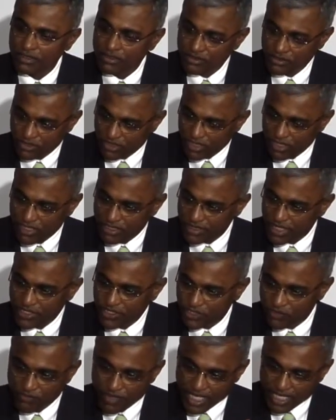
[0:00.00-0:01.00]
drugs that
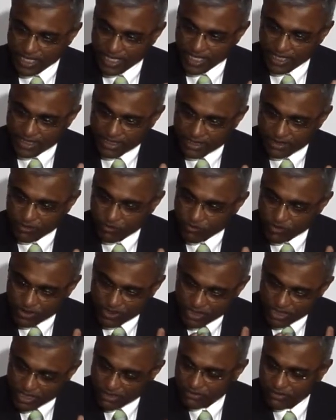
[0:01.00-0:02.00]
you may get with the
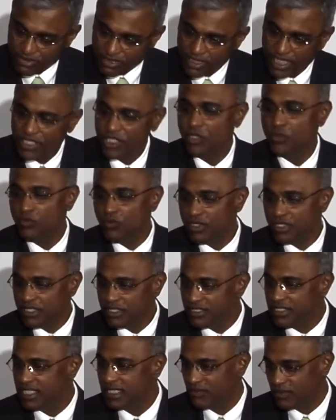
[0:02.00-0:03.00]
liver that you wouldn't
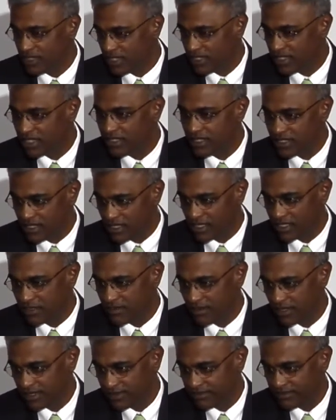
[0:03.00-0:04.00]
see with a kidney
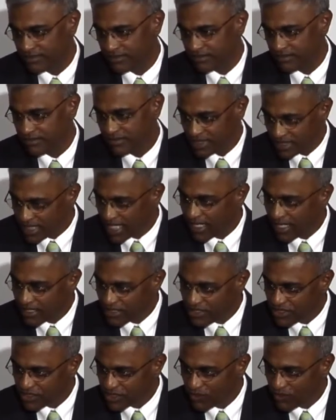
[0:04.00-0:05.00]
transplant. Does that
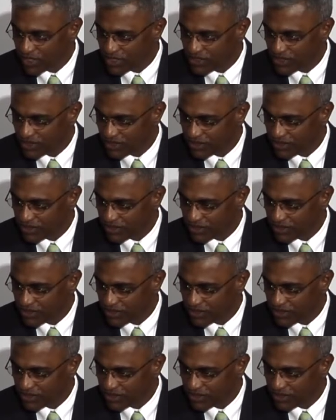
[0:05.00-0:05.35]
answer your question?